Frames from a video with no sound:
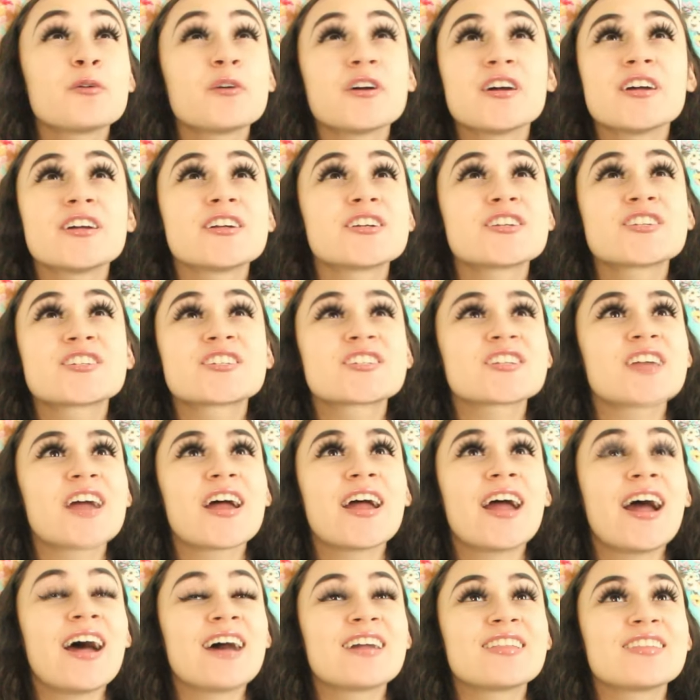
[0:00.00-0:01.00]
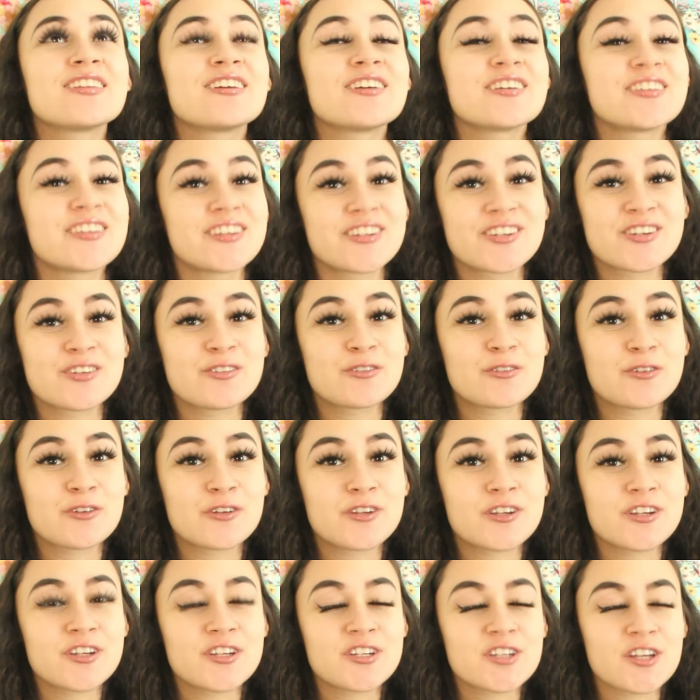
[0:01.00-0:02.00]
wish I had the audition
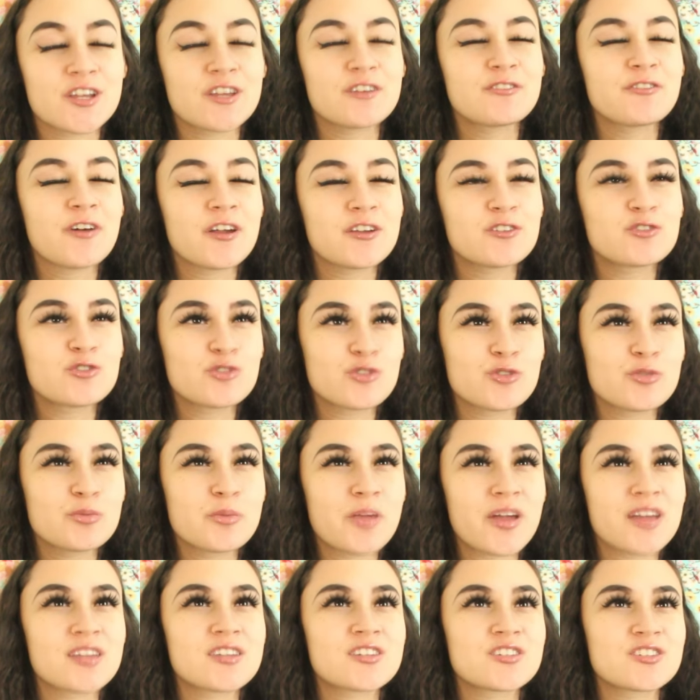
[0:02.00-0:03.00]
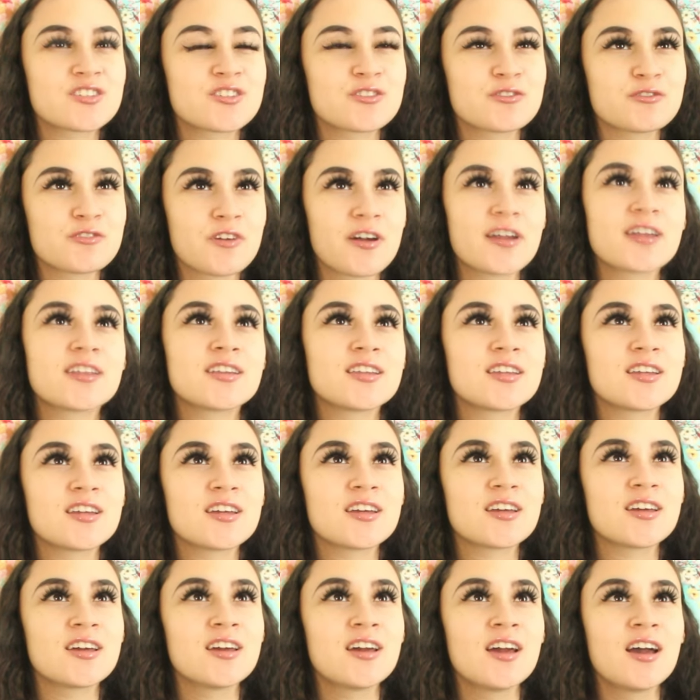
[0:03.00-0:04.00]
footage. If I do manage to find
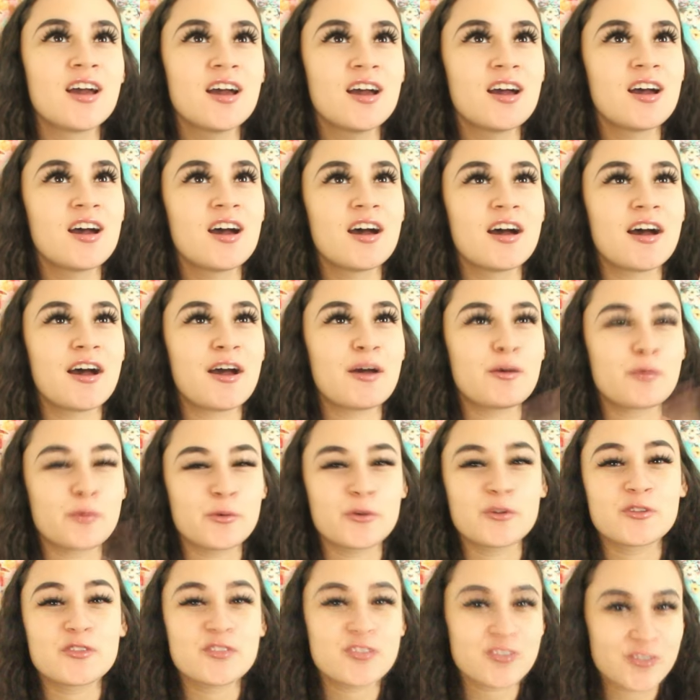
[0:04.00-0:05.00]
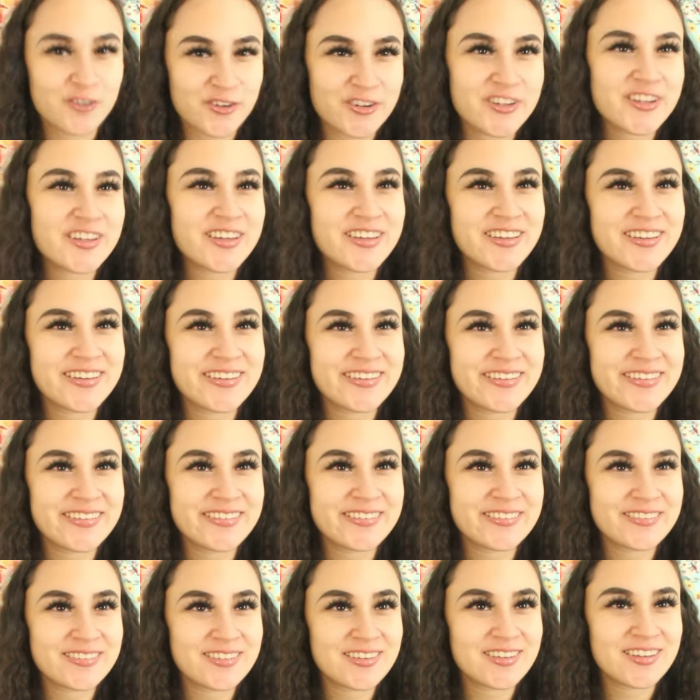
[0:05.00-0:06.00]
it, I will insert it
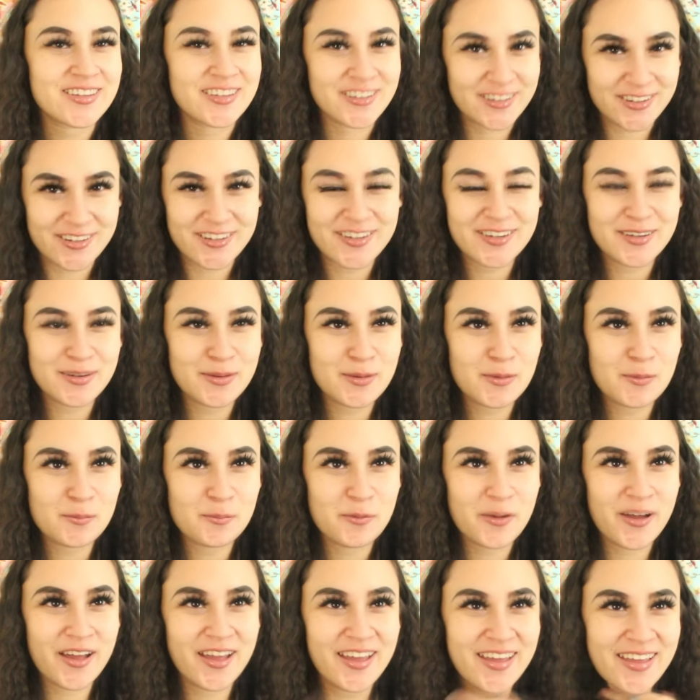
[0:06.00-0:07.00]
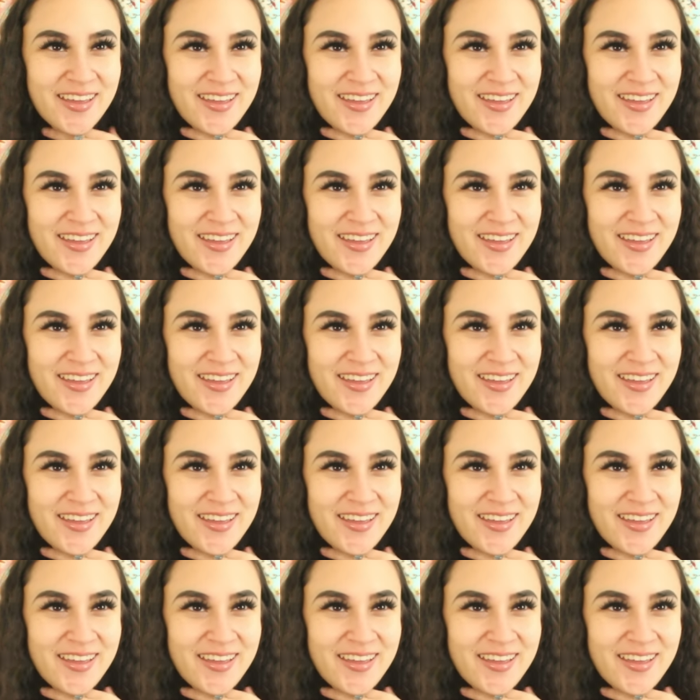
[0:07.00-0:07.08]
here. But